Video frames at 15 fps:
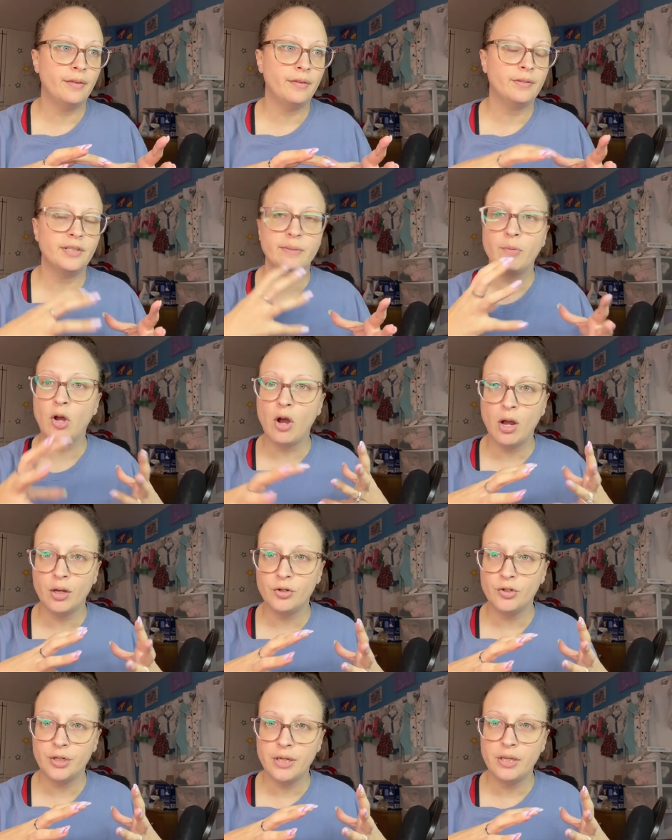some
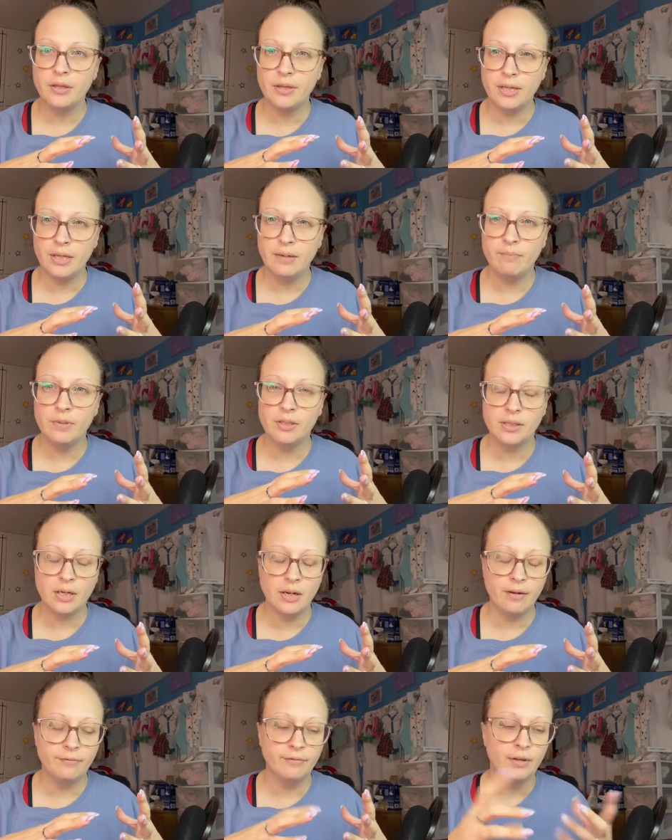Conjuring themed
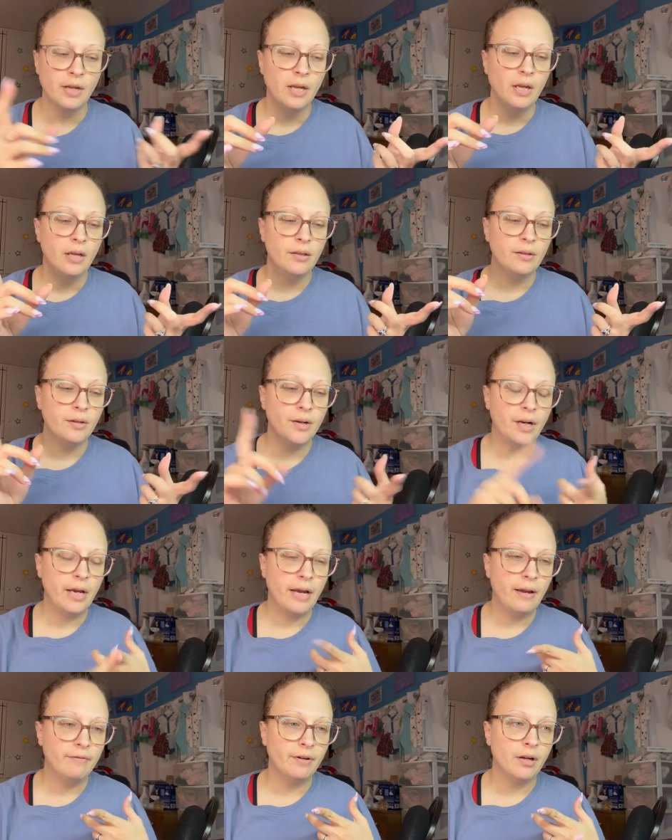stuff. They're going to
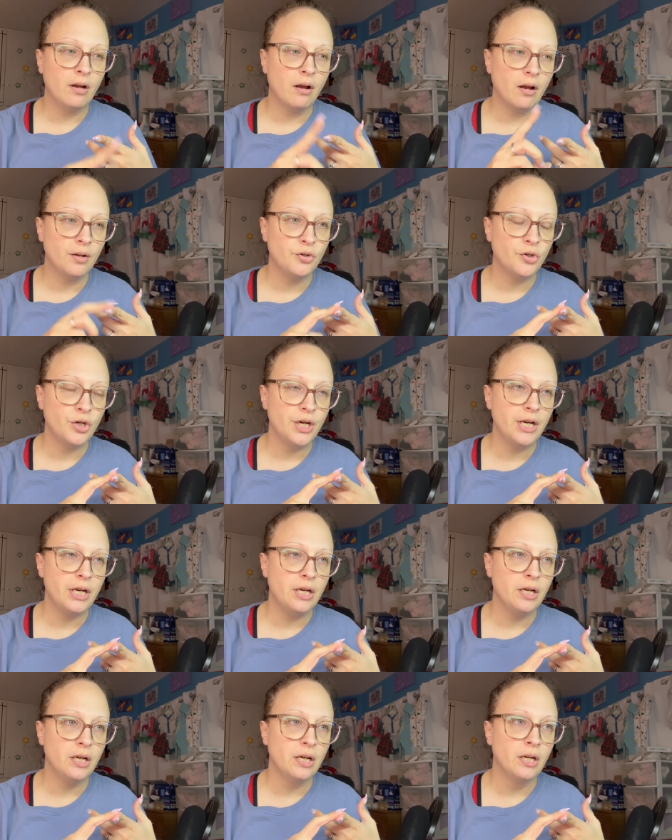have a
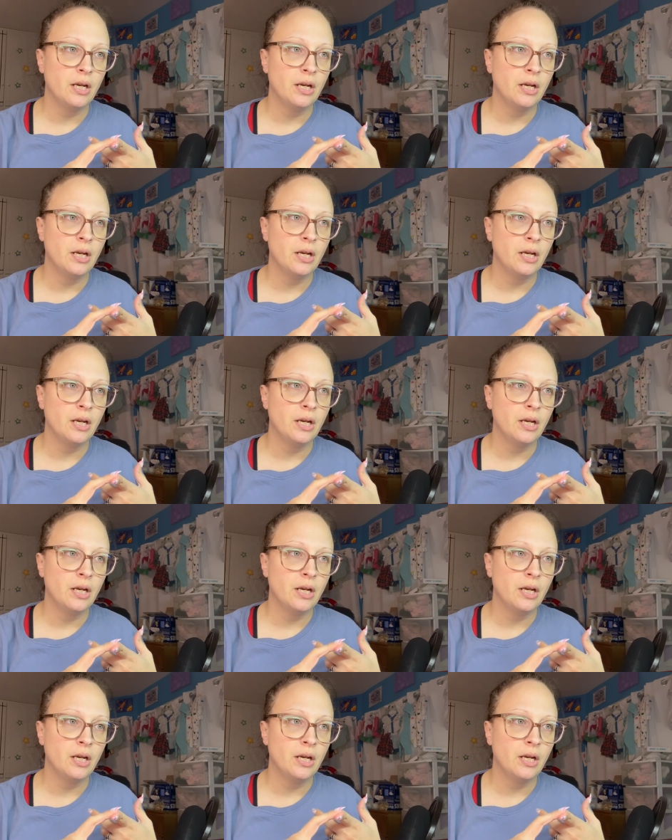Conjuring